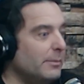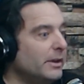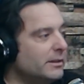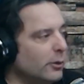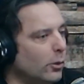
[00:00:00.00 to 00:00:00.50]
I'm
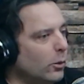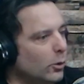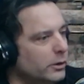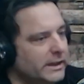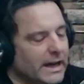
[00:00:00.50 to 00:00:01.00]
like the
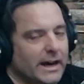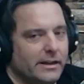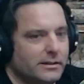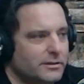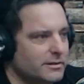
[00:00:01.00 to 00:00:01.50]
old
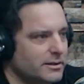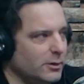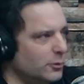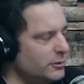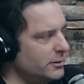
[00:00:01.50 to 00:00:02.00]
guy that just
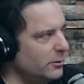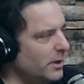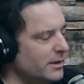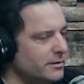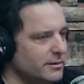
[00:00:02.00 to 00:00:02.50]
goes and
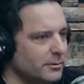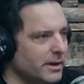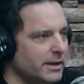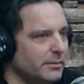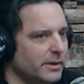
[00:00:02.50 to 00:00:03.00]
watches a
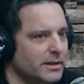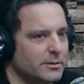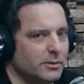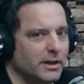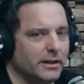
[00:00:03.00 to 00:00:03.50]
random high
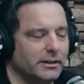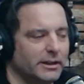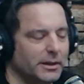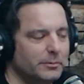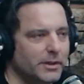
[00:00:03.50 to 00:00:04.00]
school hockey
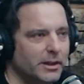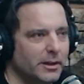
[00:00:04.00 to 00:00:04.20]
game,